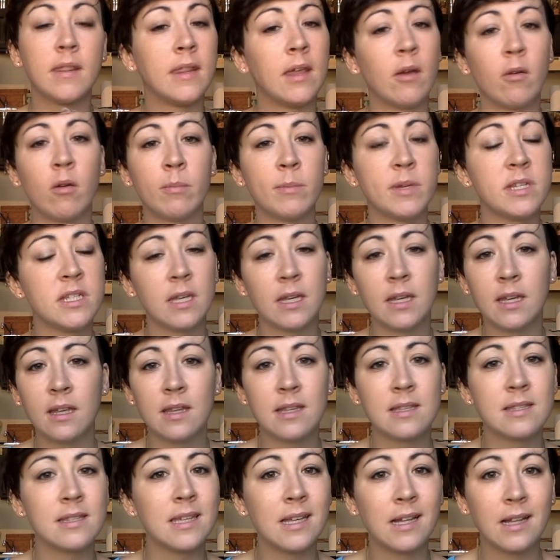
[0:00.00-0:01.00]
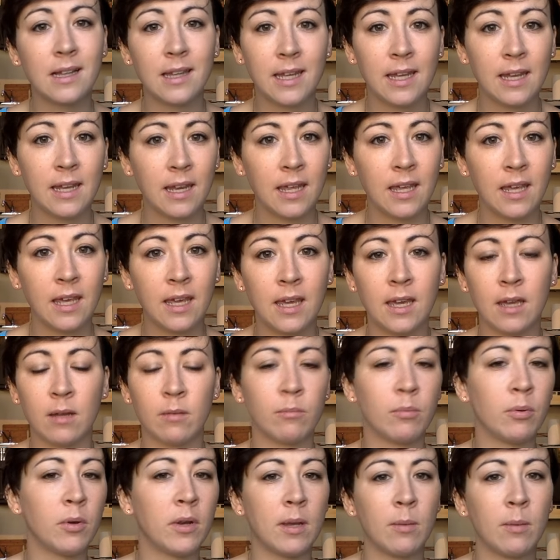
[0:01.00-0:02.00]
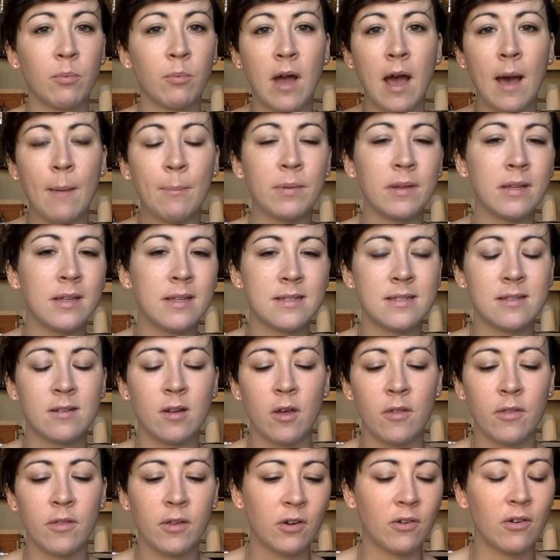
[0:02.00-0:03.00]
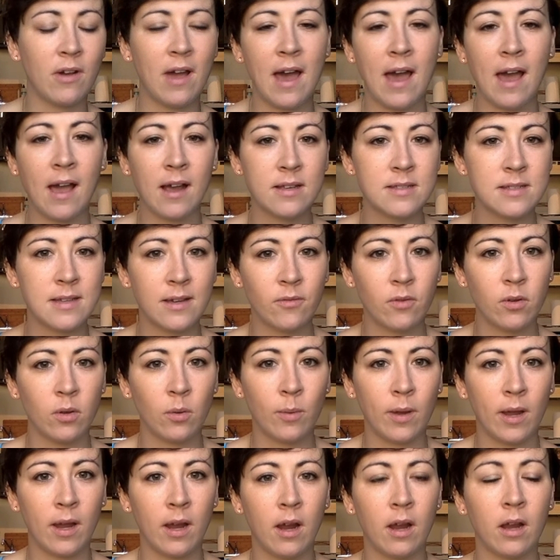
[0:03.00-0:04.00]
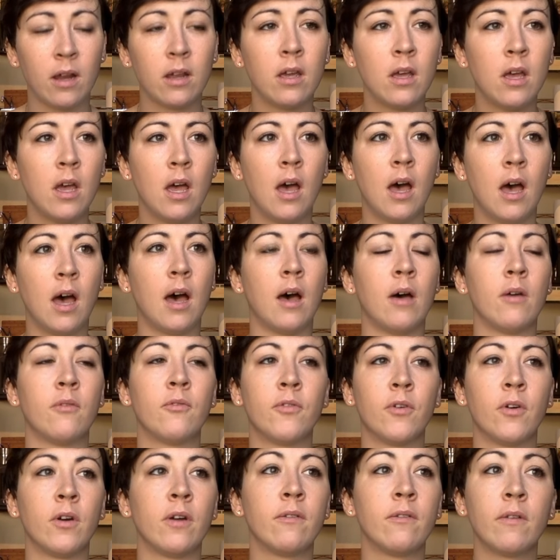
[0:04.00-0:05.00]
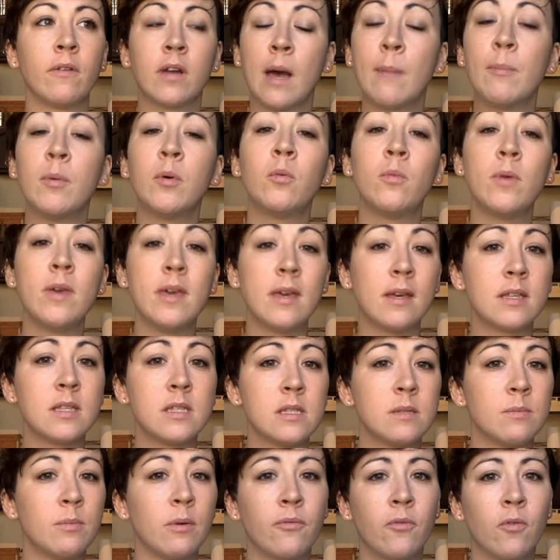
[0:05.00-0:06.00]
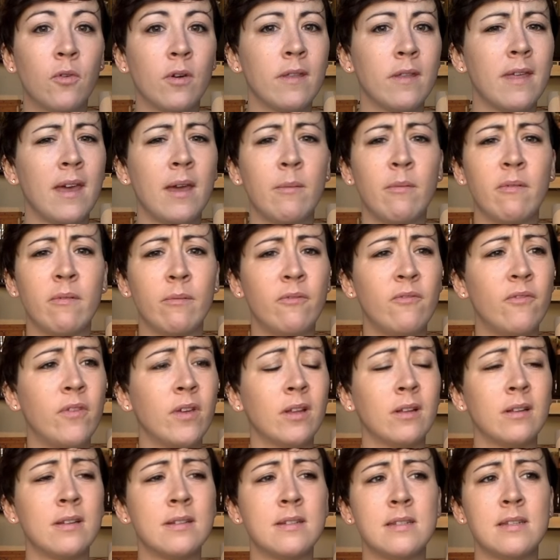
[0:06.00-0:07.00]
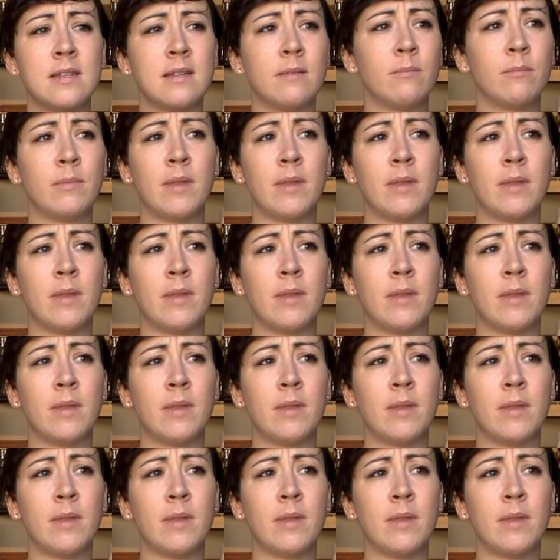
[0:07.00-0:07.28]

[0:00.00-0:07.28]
They were meticulously cleaning and putting propolis and all the cracks everywhere for a couple weeks before they filled.